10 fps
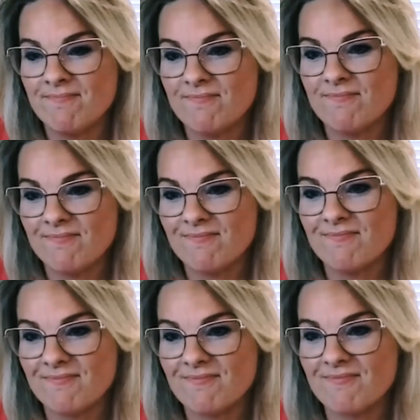
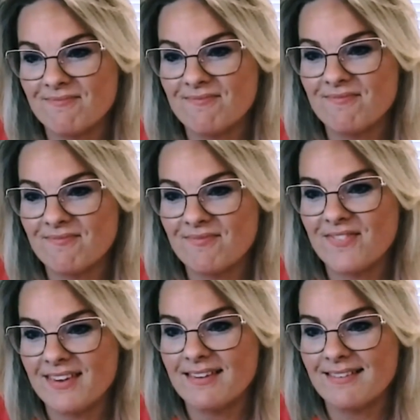
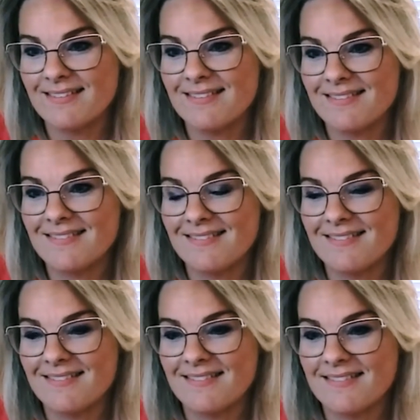
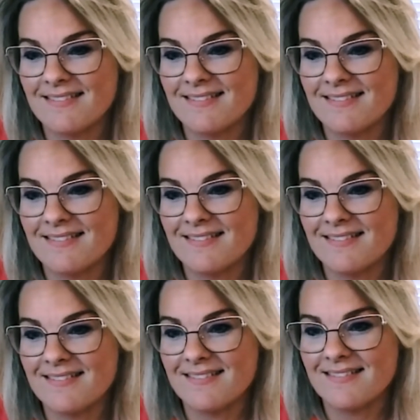
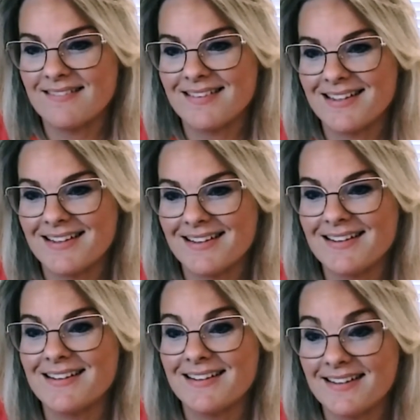
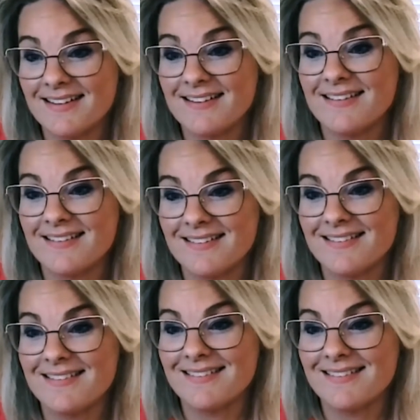This person isn't speaking.